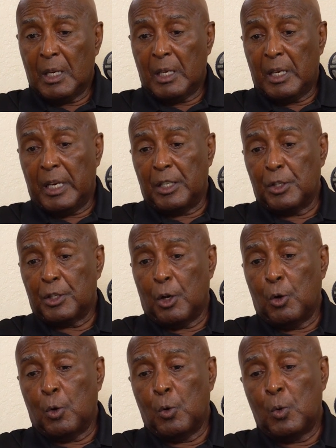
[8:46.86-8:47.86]
And
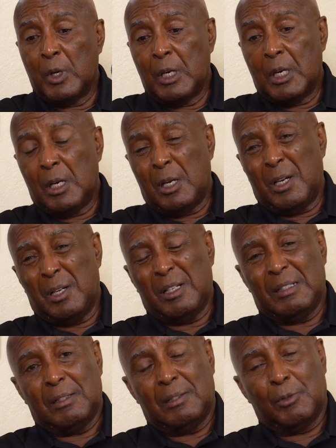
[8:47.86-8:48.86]
so
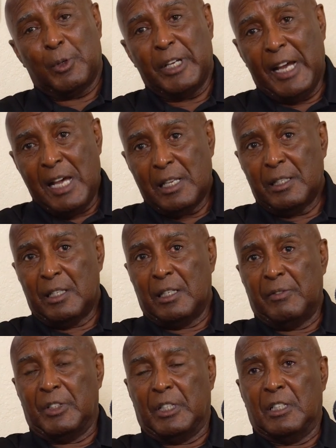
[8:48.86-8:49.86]
the reality
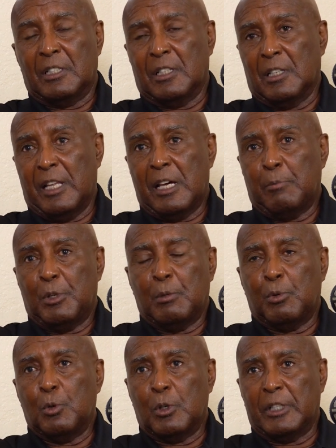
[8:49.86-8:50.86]
of it is, and a lot of
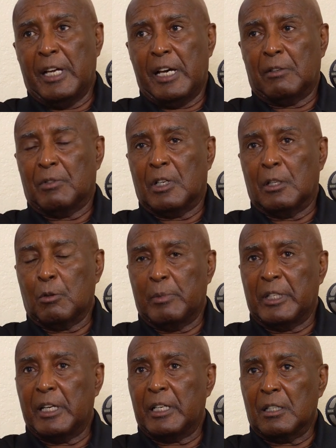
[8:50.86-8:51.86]
people who are not of color
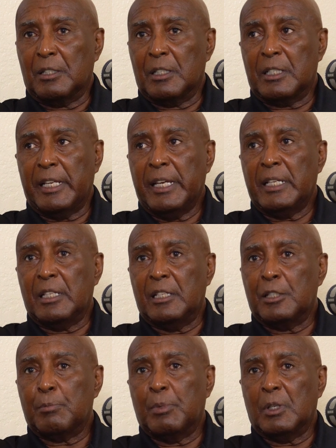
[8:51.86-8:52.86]
may not understand
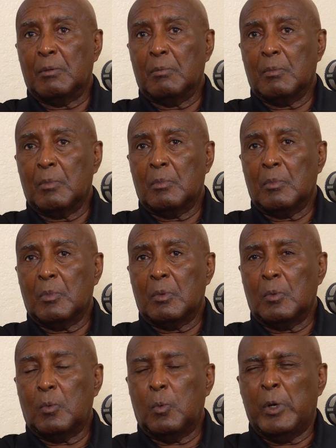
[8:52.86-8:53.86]
this, but
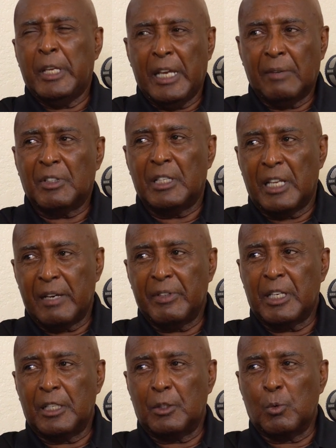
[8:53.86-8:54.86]
we have to
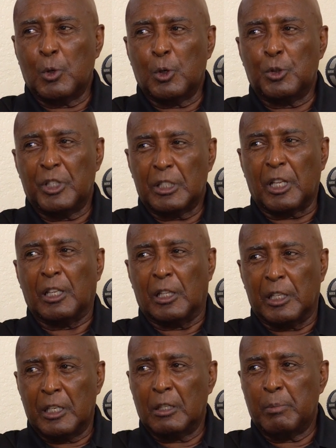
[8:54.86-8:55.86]
navigate the world just a
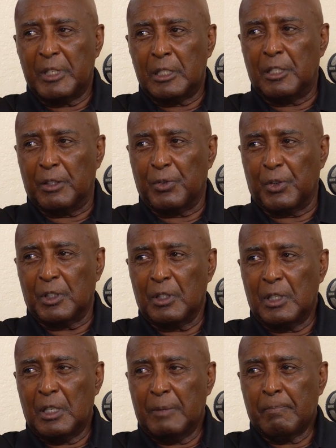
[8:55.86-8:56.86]
little bit different.
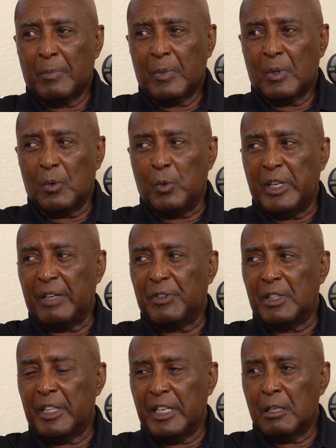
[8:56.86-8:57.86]
Mm-hmm. We have
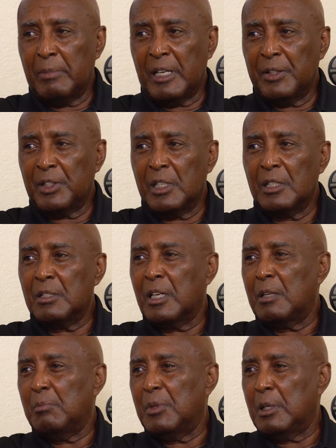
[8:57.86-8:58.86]
to think about things
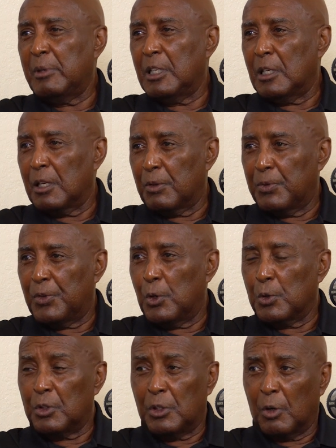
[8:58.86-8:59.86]
that maybe other
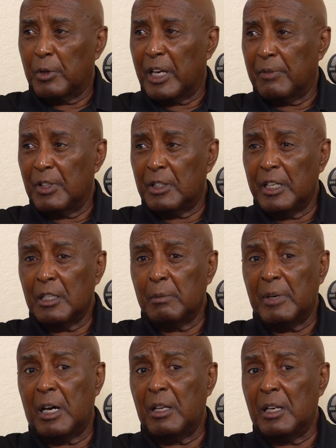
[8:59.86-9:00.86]
folks don't have to think about,